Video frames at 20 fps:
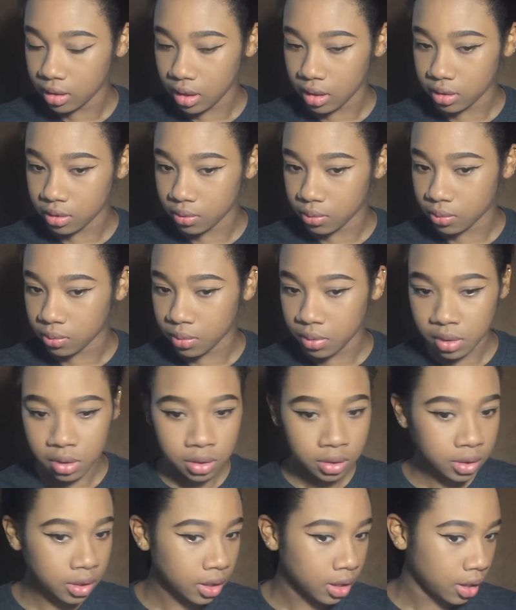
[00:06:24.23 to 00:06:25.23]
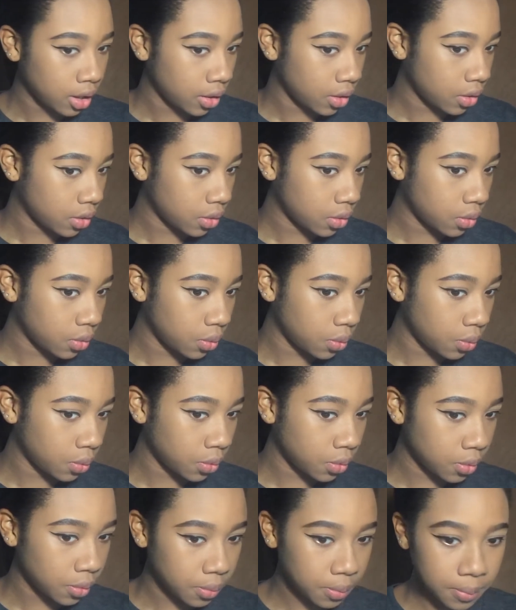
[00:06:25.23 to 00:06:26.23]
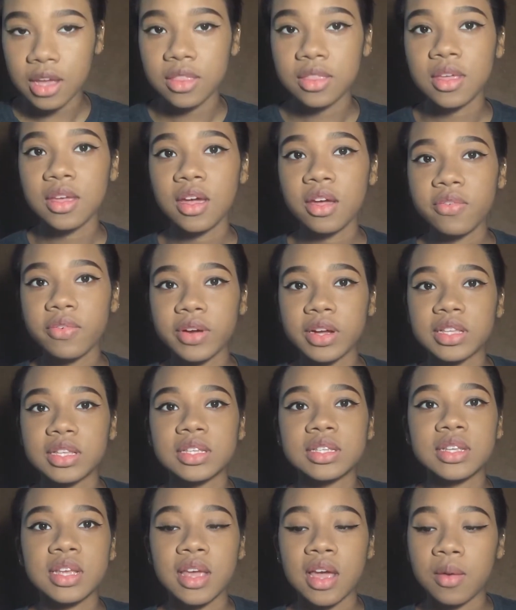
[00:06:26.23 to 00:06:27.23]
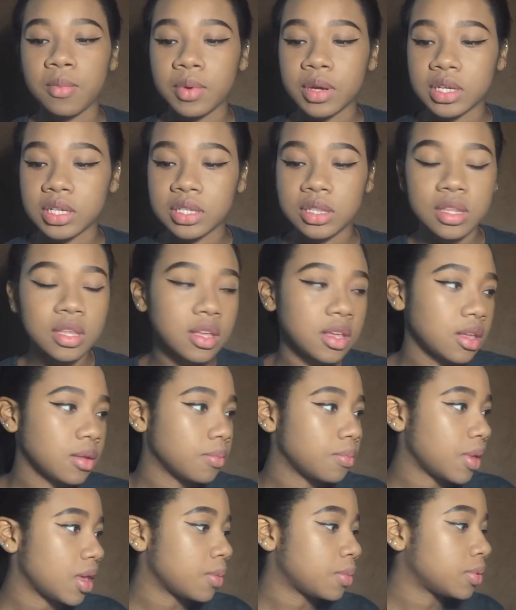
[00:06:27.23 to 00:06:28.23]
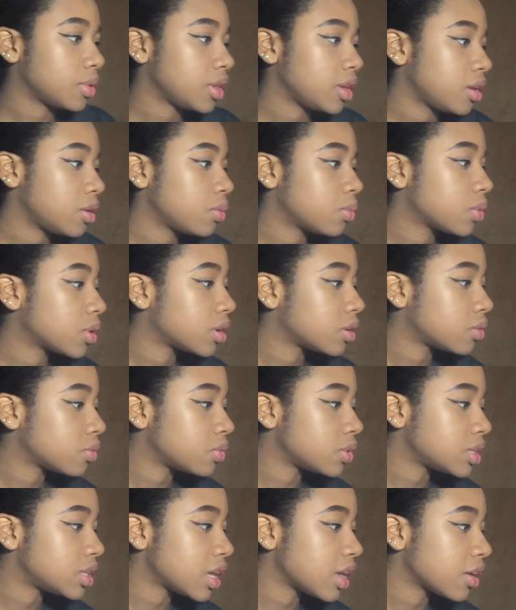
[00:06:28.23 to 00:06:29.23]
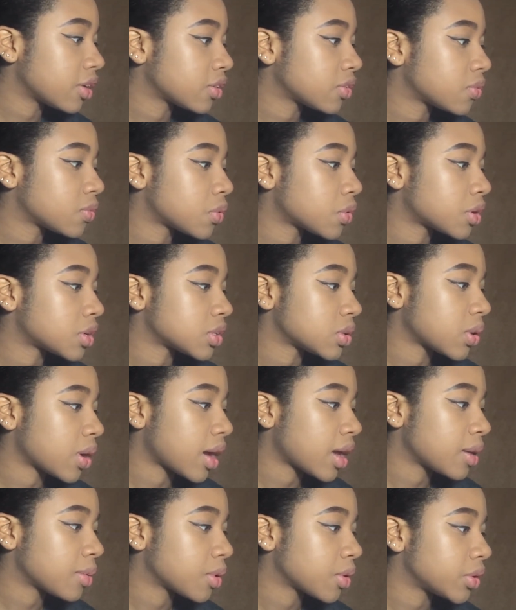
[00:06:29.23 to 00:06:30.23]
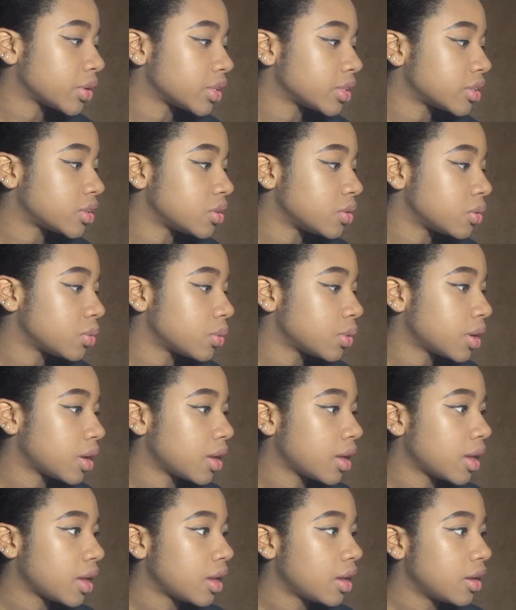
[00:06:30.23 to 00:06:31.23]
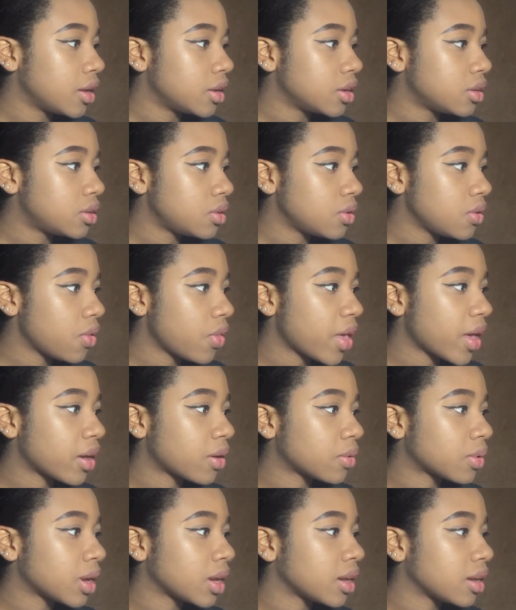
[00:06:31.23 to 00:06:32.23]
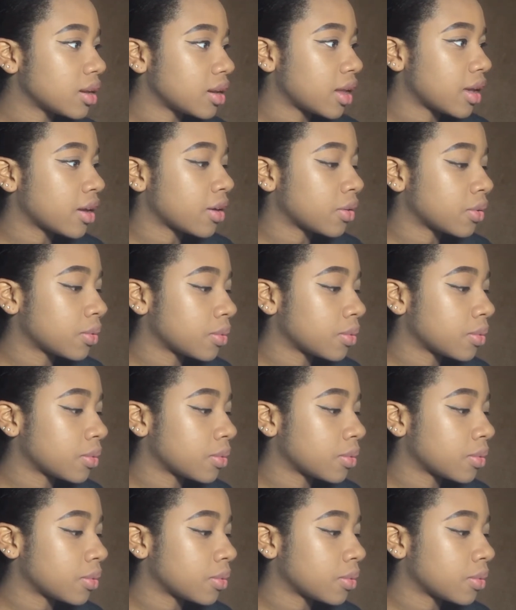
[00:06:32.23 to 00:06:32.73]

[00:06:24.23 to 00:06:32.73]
That's really cool. I think I forgot to say how much the Maybelline one retails for, so I'm going to do that right now.